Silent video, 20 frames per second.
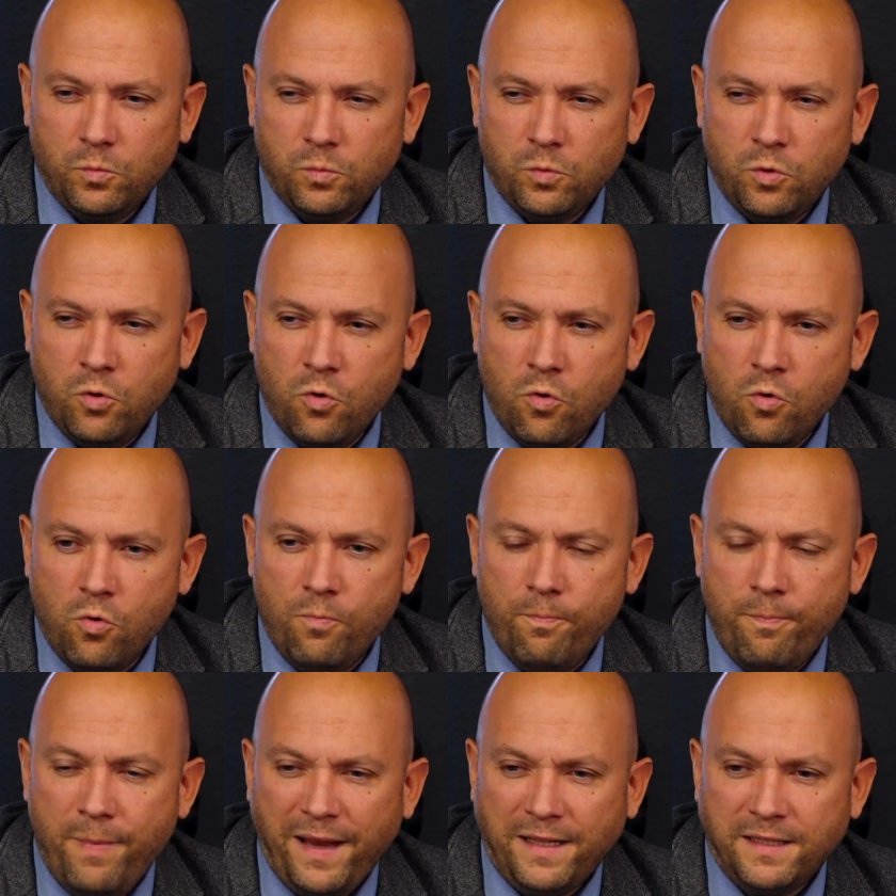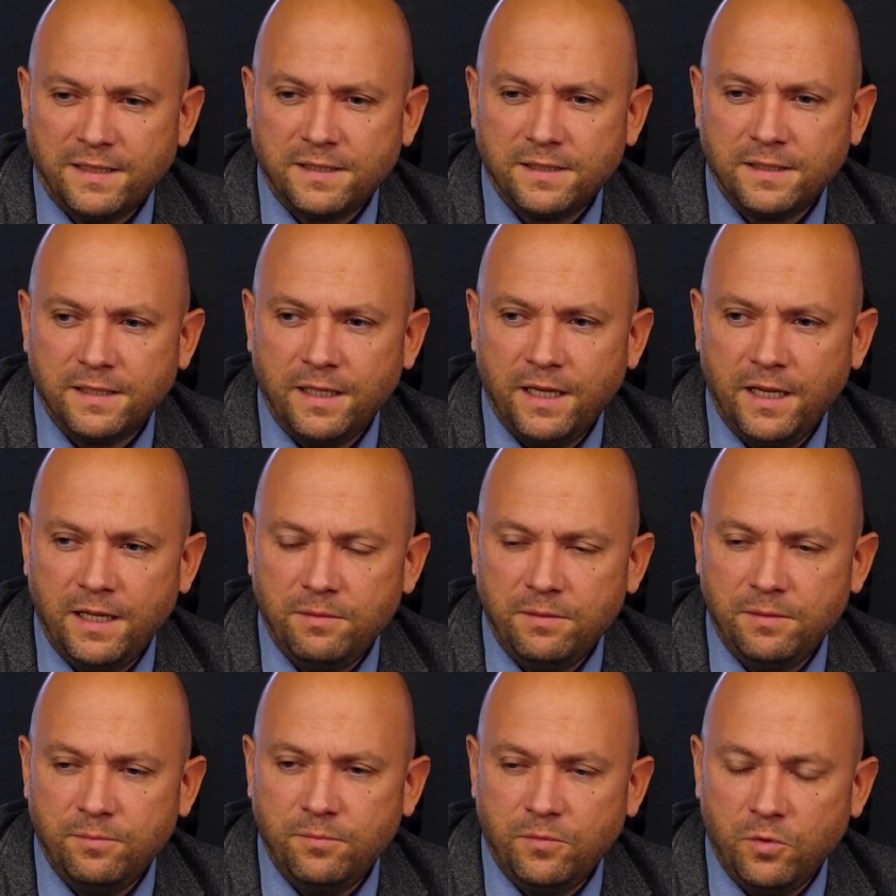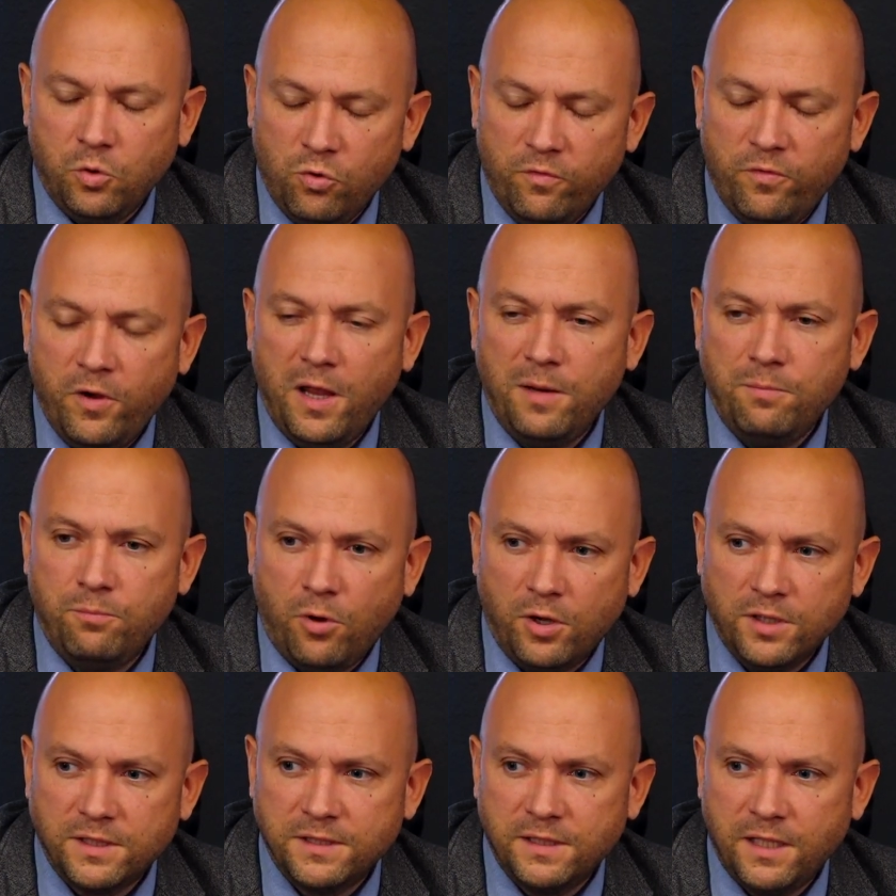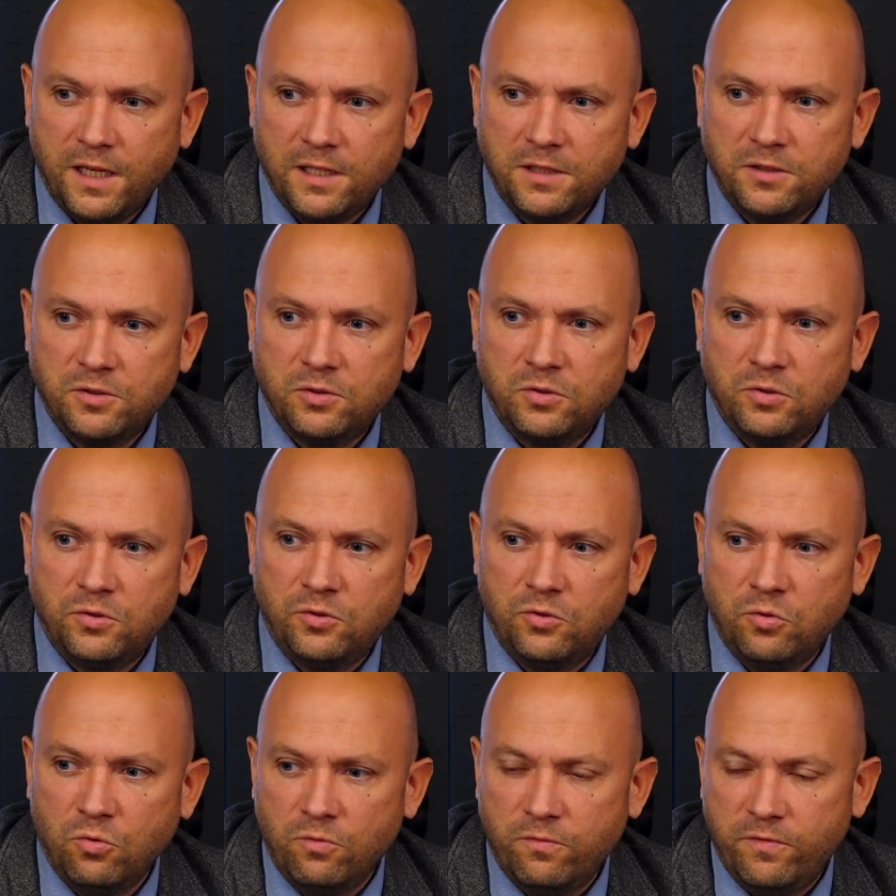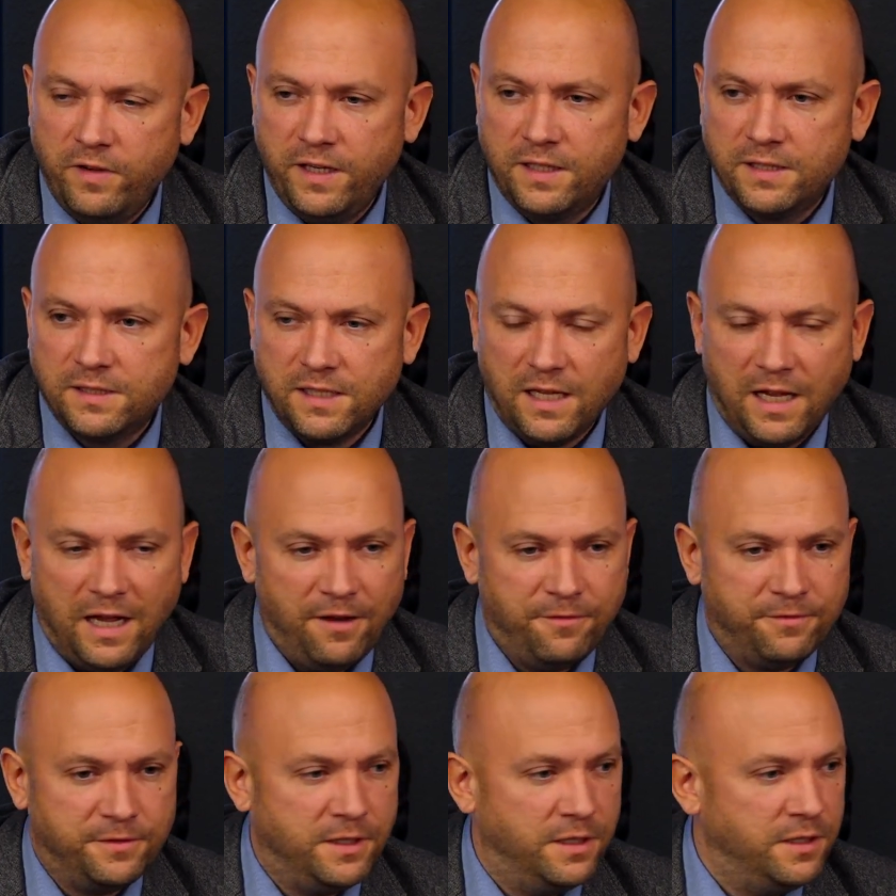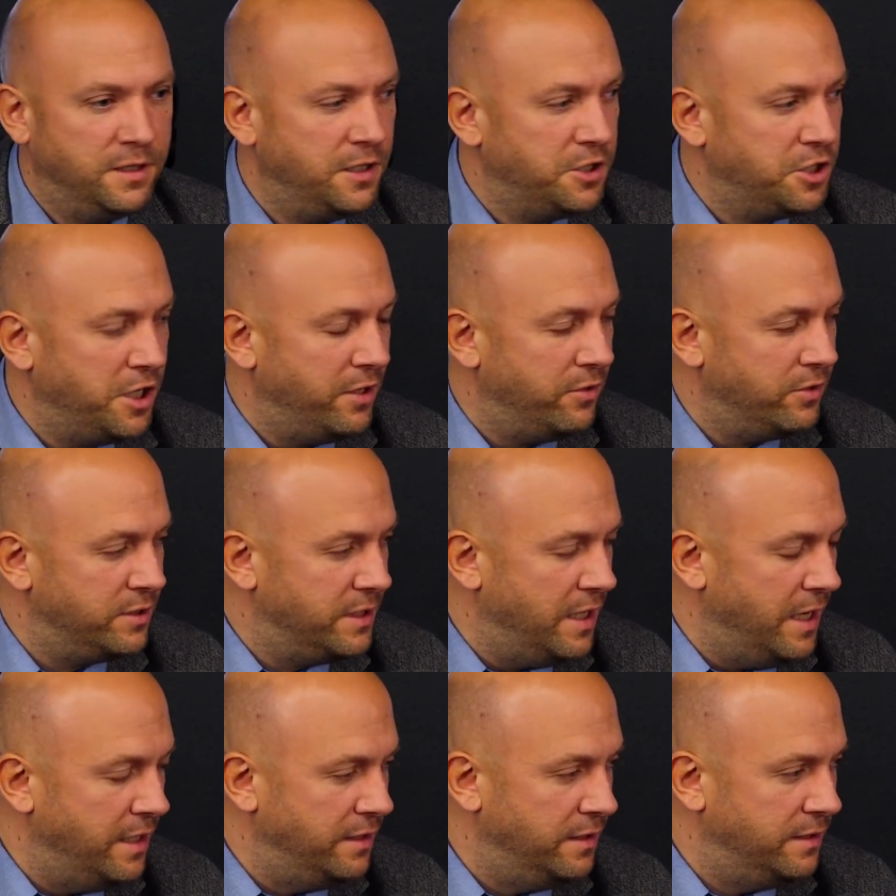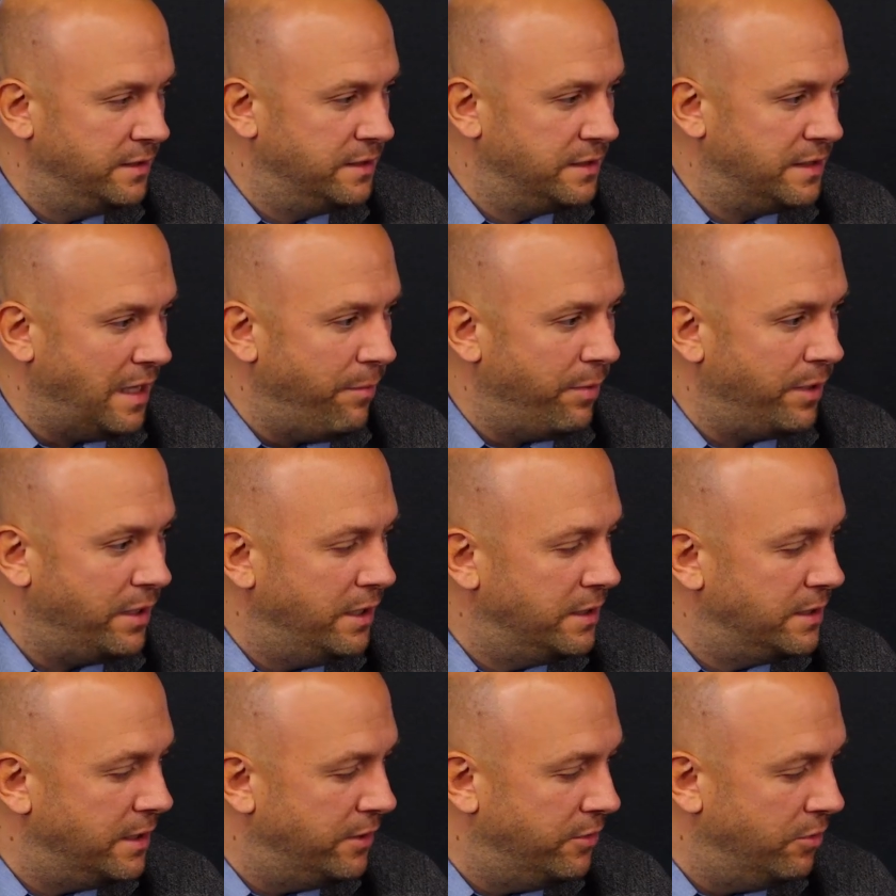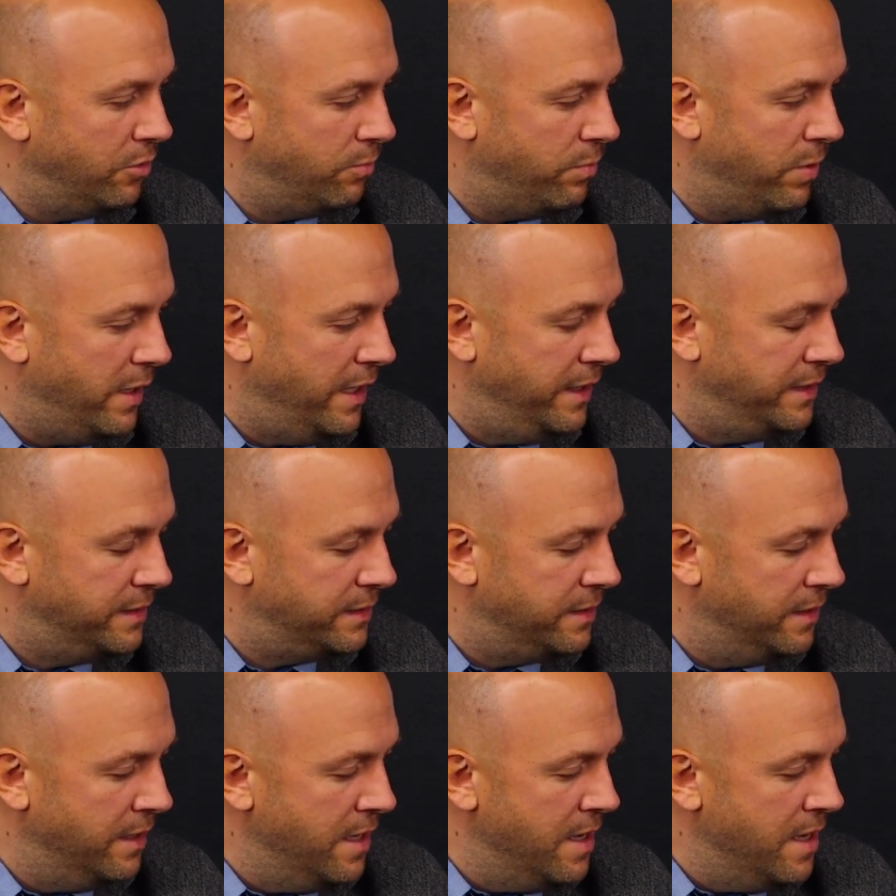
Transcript: who met in, who were in Bosnia 2 weeks after the genocide in Srebrenica took place.